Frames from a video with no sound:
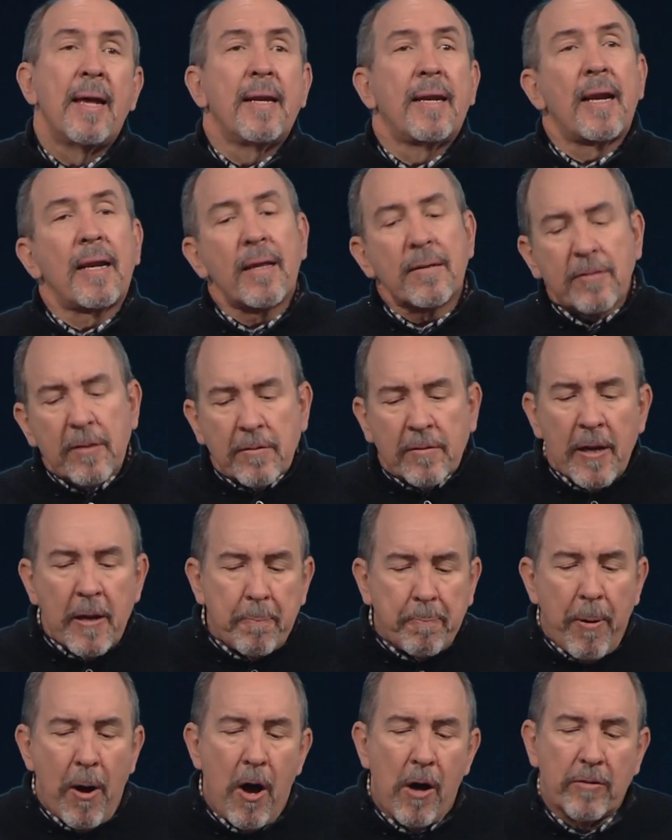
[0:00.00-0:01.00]
Now, let's just
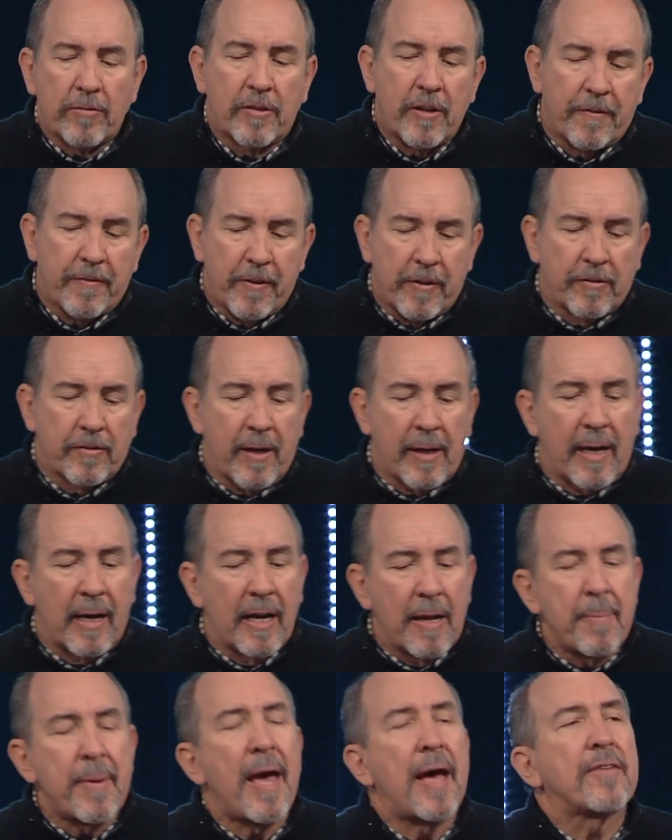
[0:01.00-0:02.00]
hit pause here for a second.
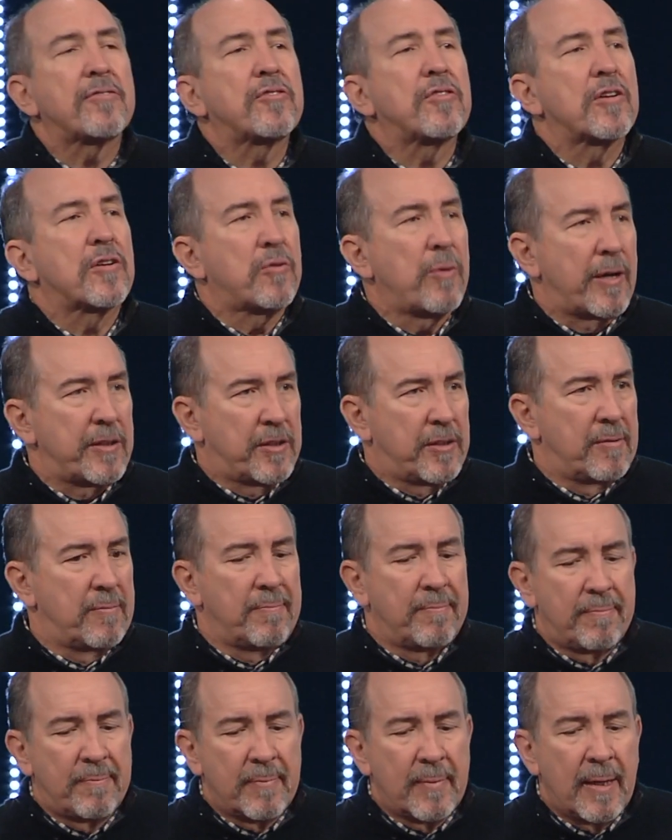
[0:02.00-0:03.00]
Let me ask you a question.
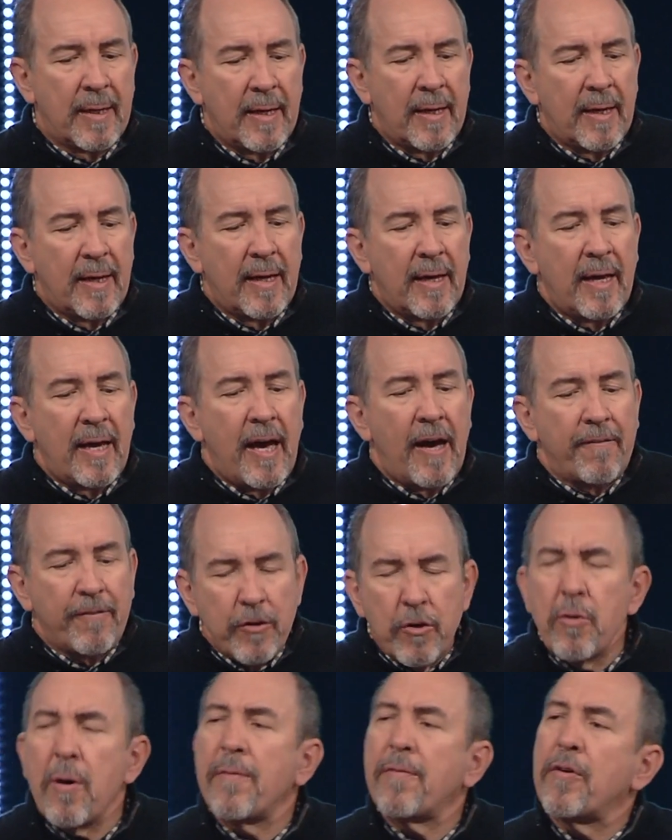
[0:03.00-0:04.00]
Have
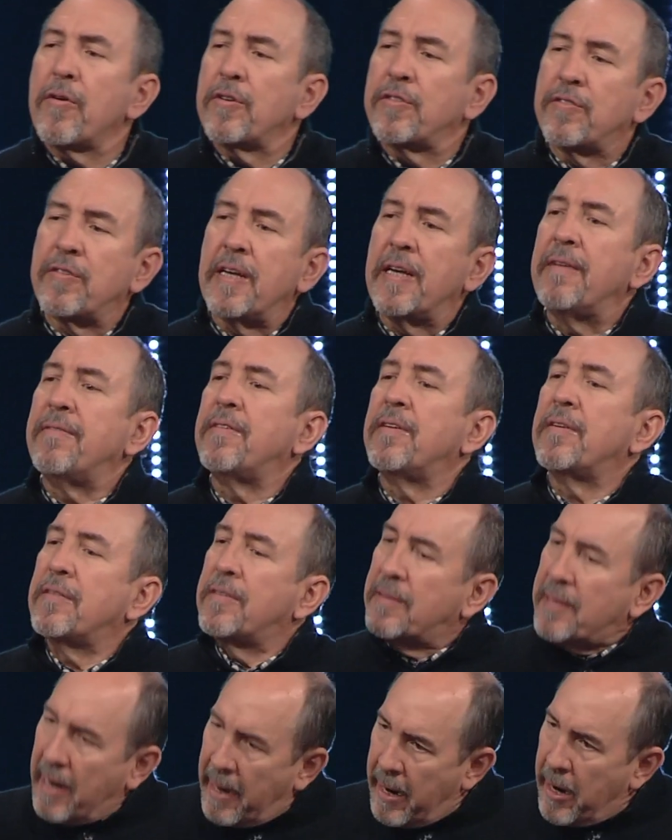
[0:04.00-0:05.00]
you ever received
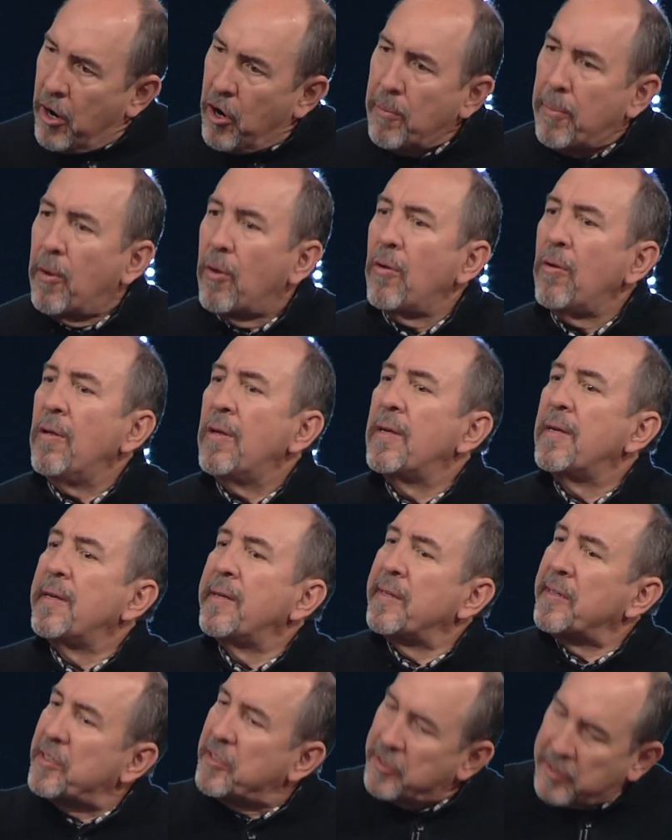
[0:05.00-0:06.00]
terrible,
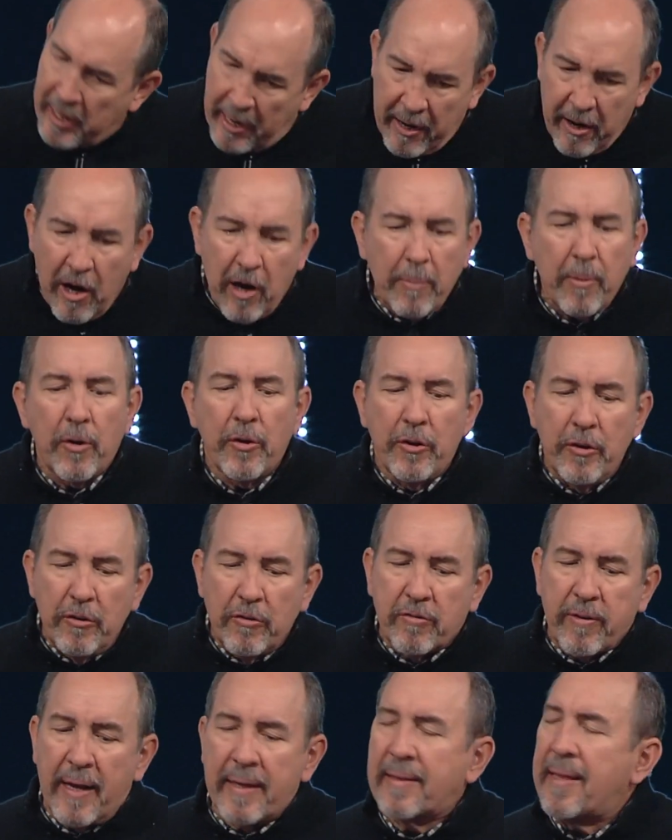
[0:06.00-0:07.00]
terrible
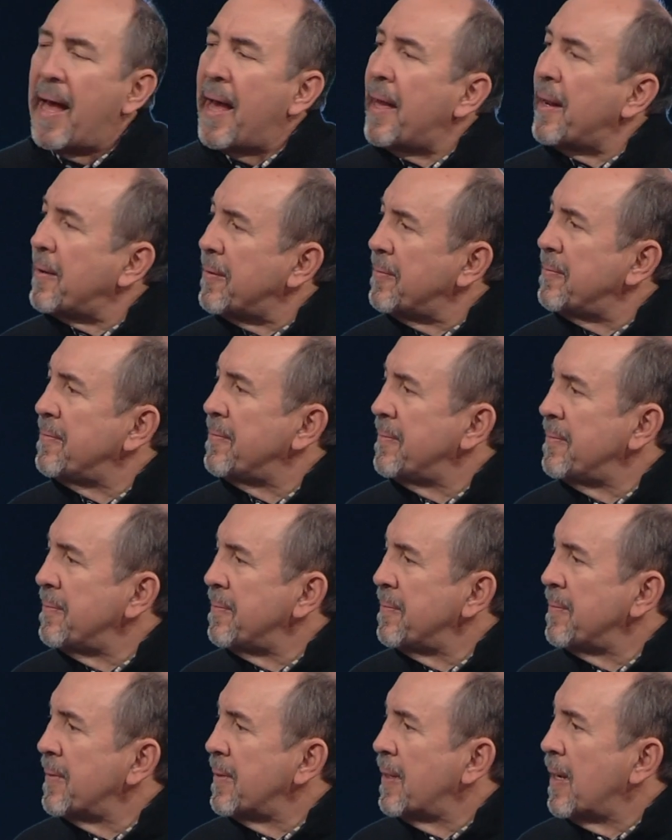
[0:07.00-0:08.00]
news like that?
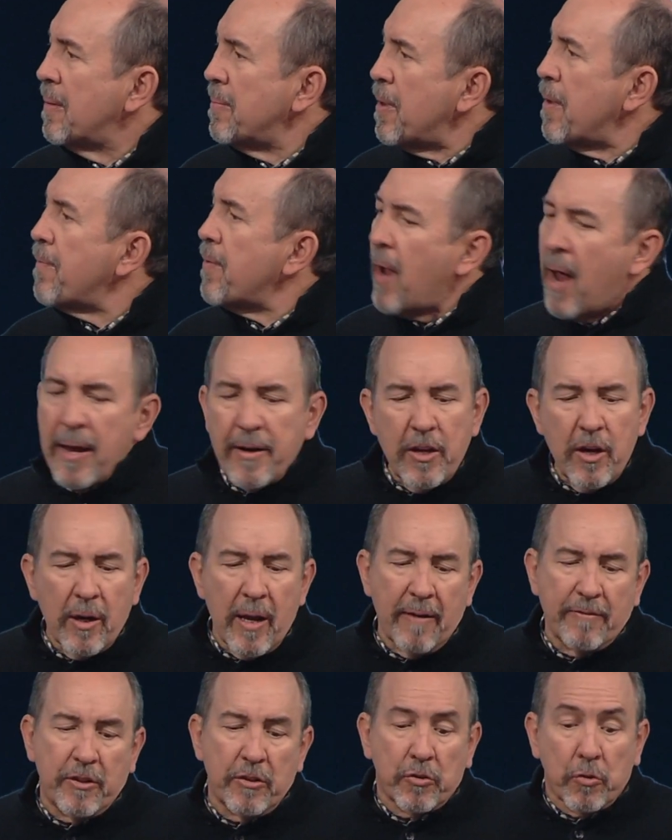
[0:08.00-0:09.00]
I mean, have you had your
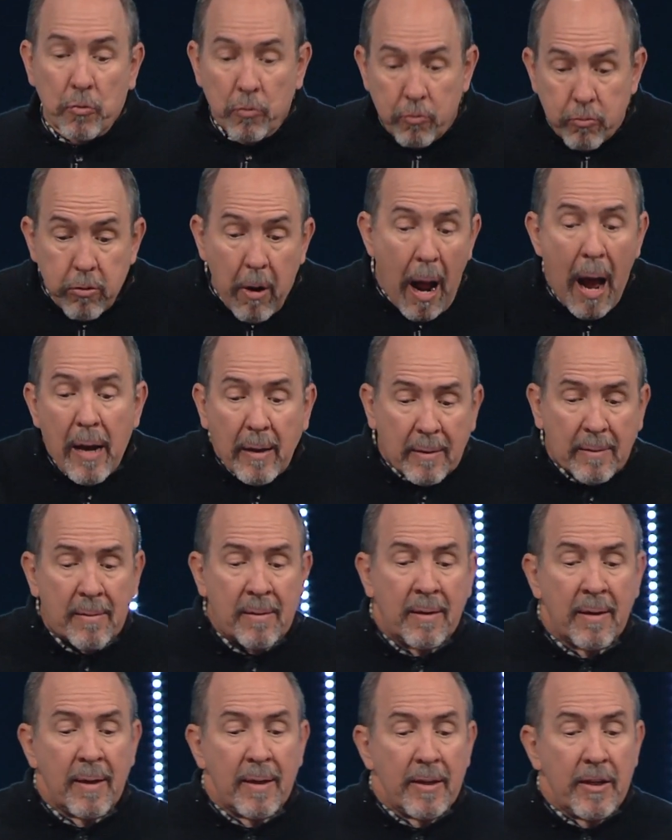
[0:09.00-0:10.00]
life just rocked,
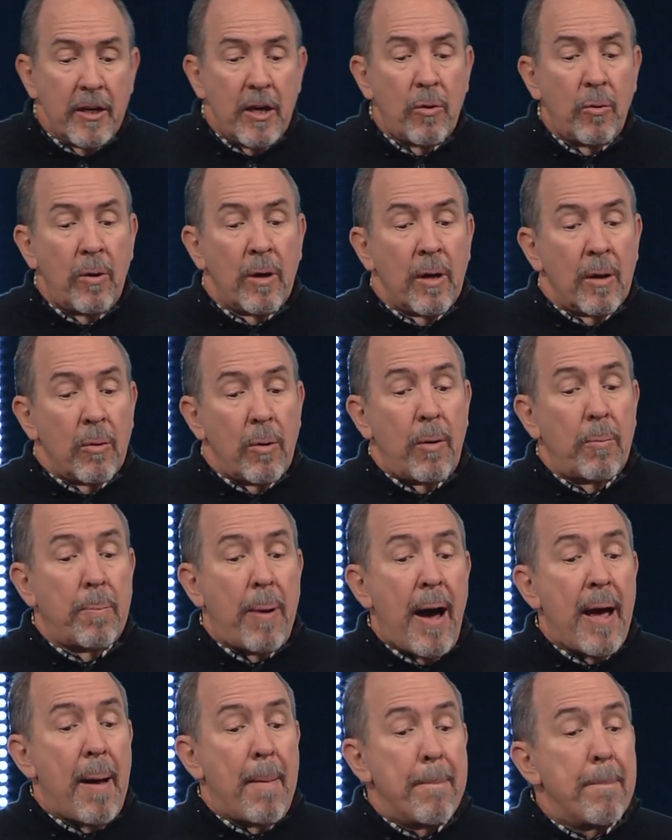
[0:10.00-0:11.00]
you know,
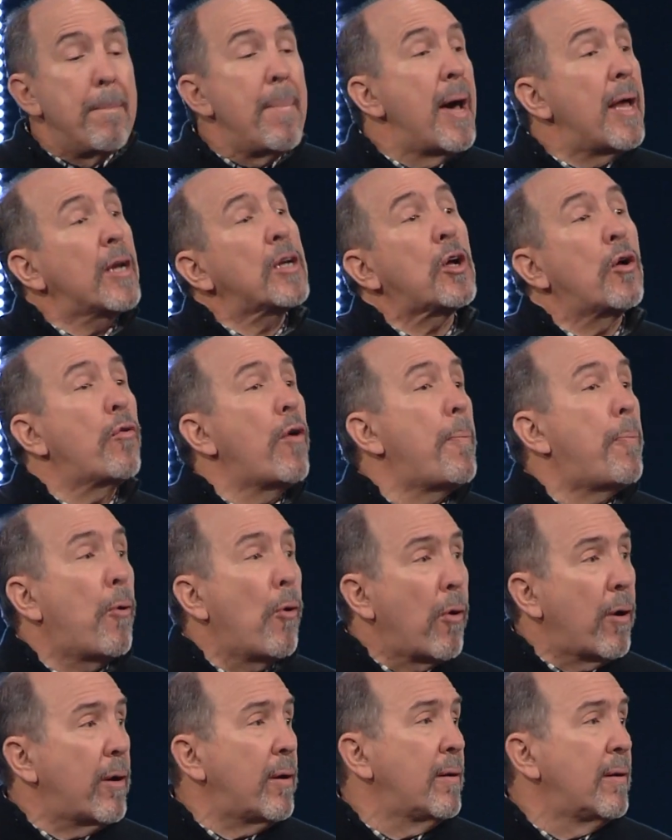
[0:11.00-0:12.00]
by a medical
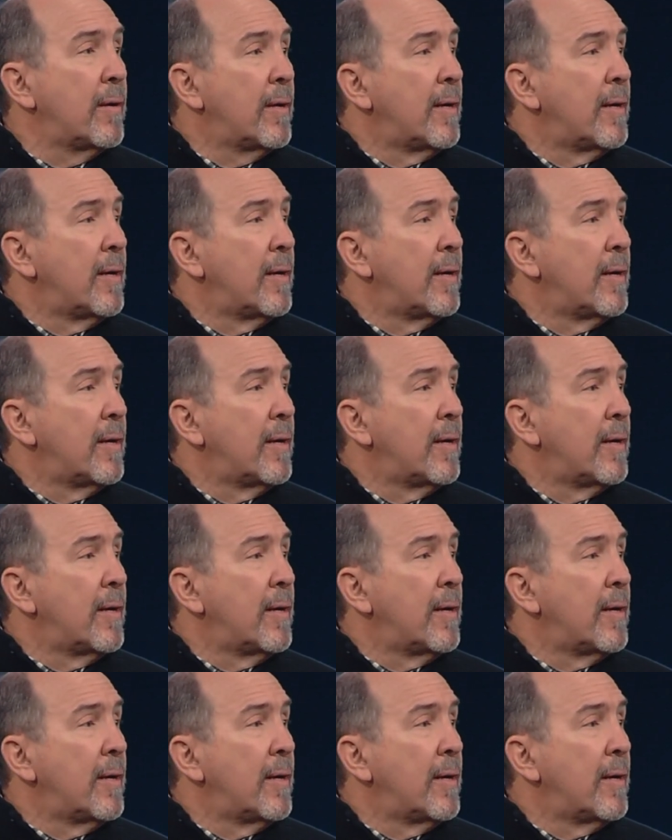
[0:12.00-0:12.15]
report?